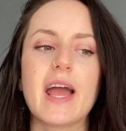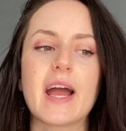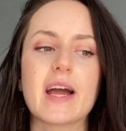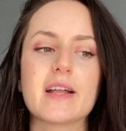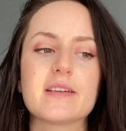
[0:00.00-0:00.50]

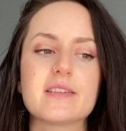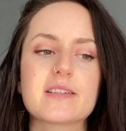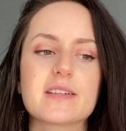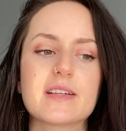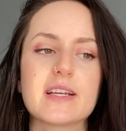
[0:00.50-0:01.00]
And
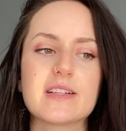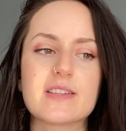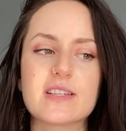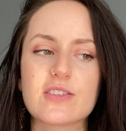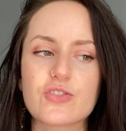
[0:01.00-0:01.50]

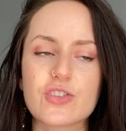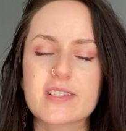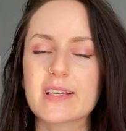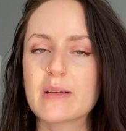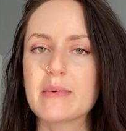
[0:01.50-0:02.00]
it, this is
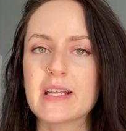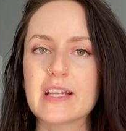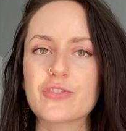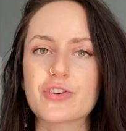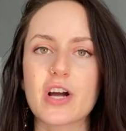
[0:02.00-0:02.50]
just gonna be an
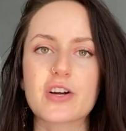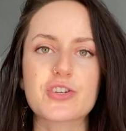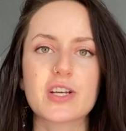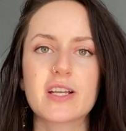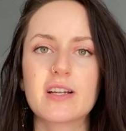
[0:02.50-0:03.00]

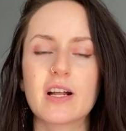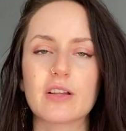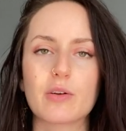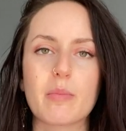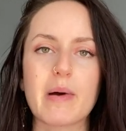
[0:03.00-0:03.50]
introduction, a
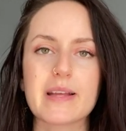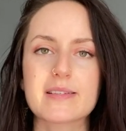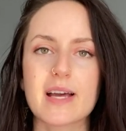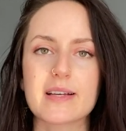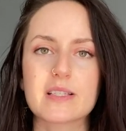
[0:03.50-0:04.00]
little
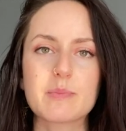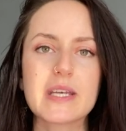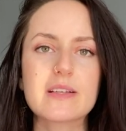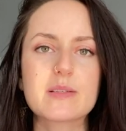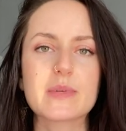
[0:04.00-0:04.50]
bite-sized
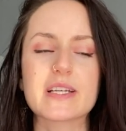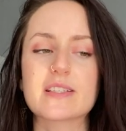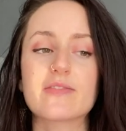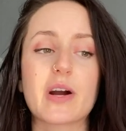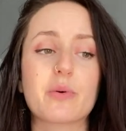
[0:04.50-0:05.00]
piece,
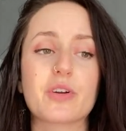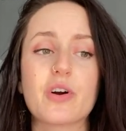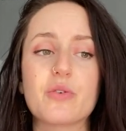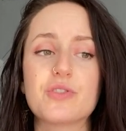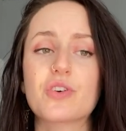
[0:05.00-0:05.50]
because if I were to
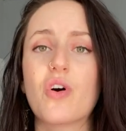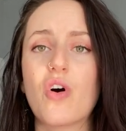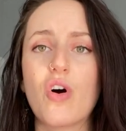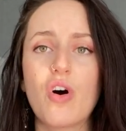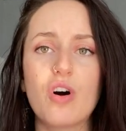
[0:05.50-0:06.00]
go into
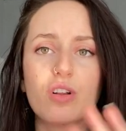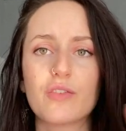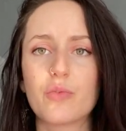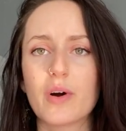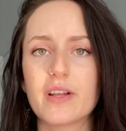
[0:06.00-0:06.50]
all
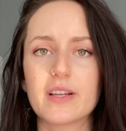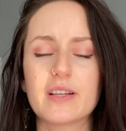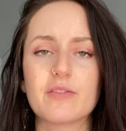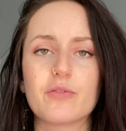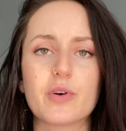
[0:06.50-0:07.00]
of what
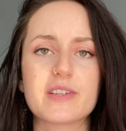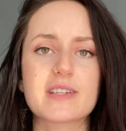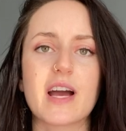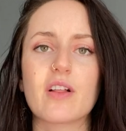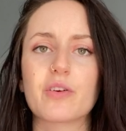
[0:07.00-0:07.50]
voice
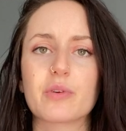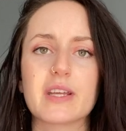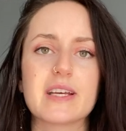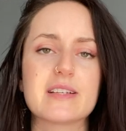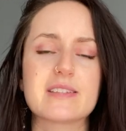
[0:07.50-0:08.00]
dialogue
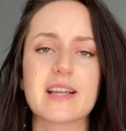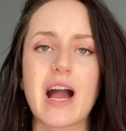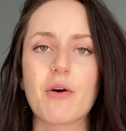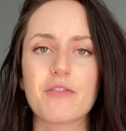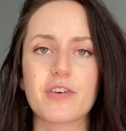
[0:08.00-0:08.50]
really is and
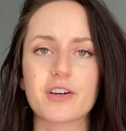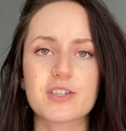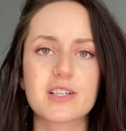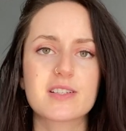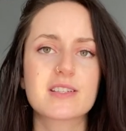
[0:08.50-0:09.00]
how it
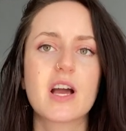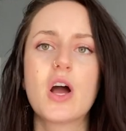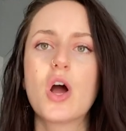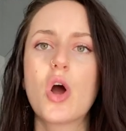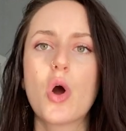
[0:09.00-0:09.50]
functions,
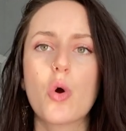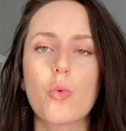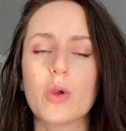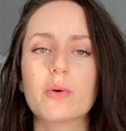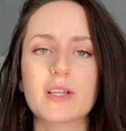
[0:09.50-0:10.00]

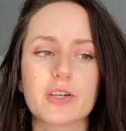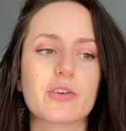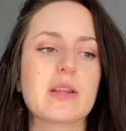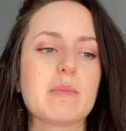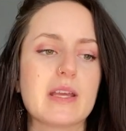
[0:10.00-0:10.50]
we would
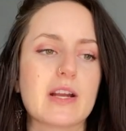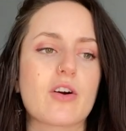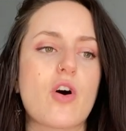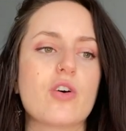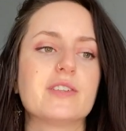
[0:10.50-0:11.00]
literally be
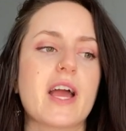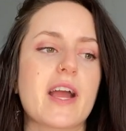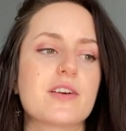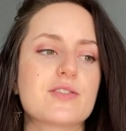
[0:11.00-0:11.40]
here all day.